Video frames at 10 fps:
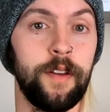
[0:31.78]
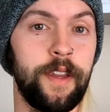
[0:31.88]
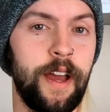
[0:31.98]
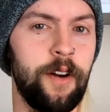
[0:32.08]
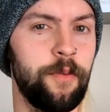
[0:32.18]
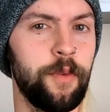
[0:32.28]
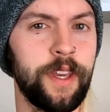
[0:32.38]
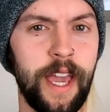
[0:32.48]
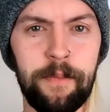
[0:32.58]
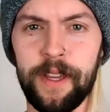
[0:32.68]
Now, we
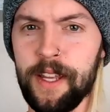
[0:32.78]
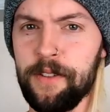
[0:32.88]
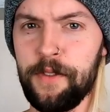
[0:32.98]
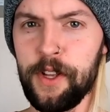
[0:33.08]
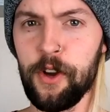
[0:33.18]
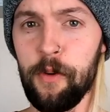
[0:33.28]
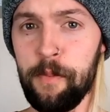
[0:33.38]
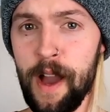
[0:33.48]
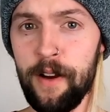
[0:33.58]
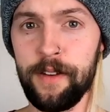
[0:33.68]
can't begin a video
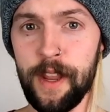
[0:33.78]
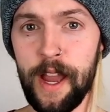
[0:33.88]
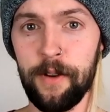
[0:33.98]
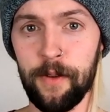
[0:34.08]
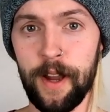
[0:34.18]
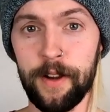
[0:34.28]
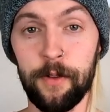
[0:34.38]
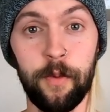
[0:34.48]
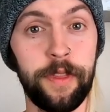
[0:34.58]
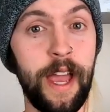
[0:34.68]
about Knight Rider
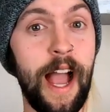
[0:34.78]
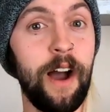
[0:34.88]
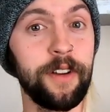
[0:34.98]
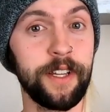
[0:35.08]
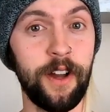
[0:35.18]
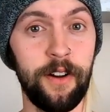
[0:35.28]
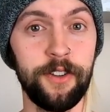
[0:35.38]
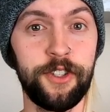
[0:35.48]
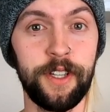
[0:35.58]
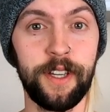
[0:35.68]
without
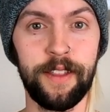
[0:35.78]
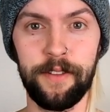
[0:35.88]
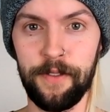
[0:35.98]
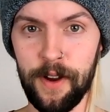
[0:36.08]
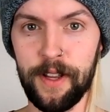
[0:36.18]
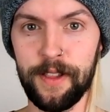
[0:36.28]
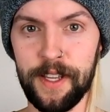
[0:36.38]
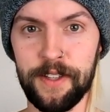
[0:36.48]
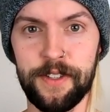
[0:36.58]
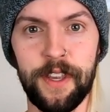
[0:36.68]
acknowledging, at the very
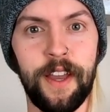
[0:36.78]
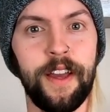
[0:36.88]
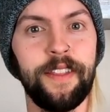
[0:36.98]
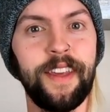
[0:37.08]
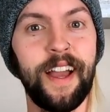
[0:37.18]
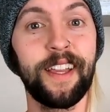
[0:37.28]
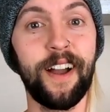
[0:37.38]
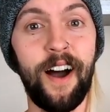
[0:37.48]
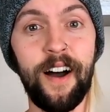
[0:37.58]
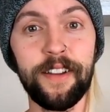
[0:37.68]
least, the
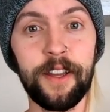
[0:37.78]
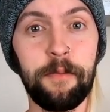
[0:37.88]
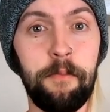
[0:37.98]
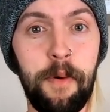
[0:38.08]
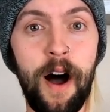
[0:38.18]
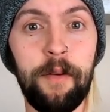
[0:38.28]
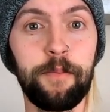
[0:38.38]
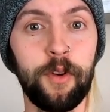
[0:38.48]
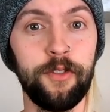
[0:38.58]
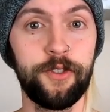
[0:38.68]
iconic
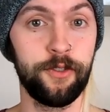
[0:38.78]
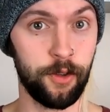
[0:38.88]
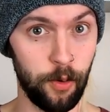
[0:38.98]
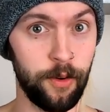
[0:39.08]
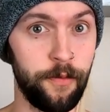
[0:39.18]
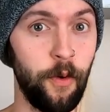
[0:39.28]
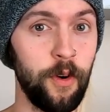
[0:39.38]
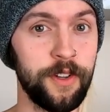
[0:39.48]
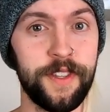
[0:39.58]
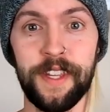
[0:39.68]
pop culture tour de
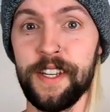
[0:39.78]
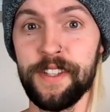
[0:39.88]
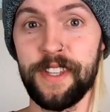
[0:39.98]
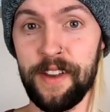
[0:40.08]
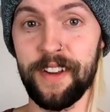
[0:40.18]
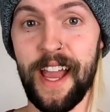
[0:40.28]
force that is David